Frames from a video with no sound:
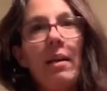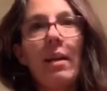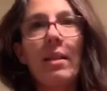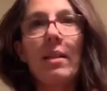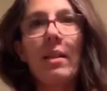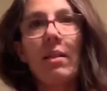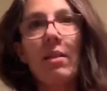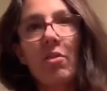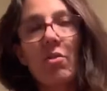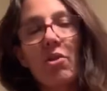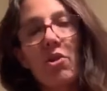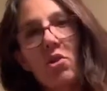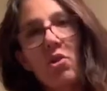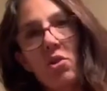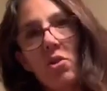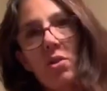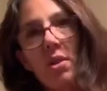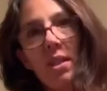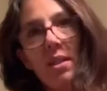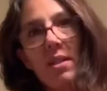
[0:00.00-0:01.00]
it's a little
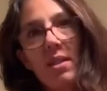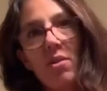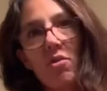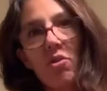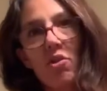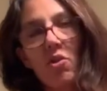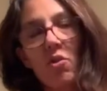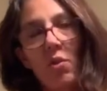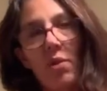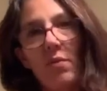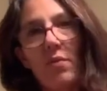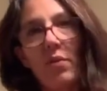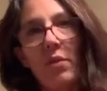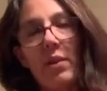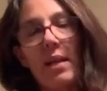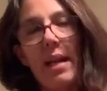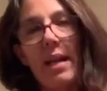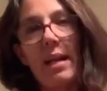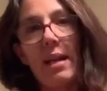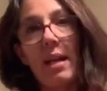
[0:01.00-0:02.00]
it's a little short for
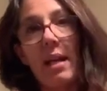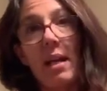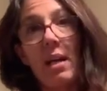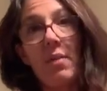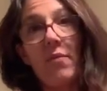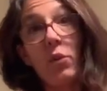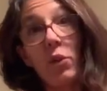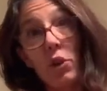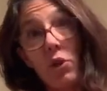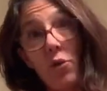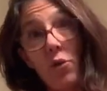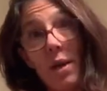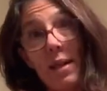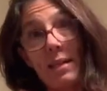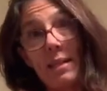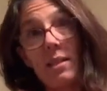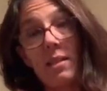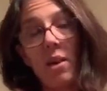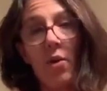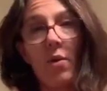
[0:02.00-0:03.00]
a uh, for a dress,
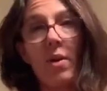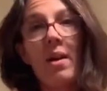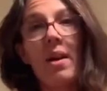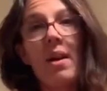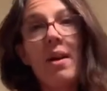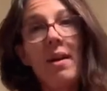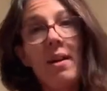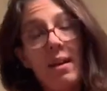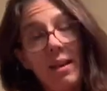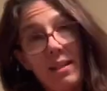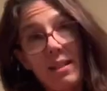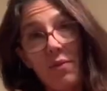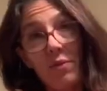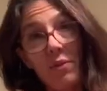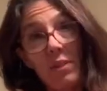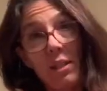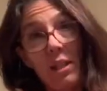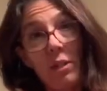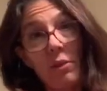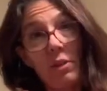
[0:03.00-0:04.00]
so it
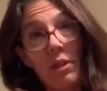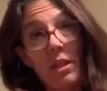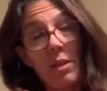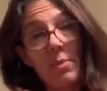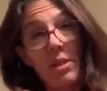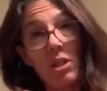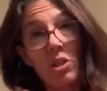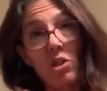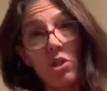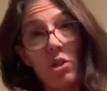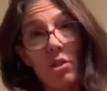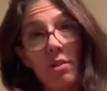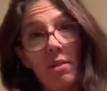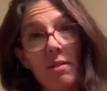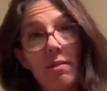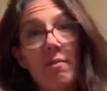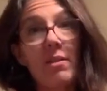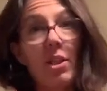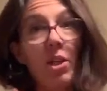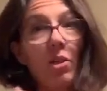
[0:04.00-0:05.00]
definitely only can be a shirt.
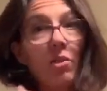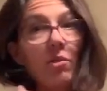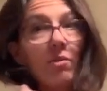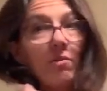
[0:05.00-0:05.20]
So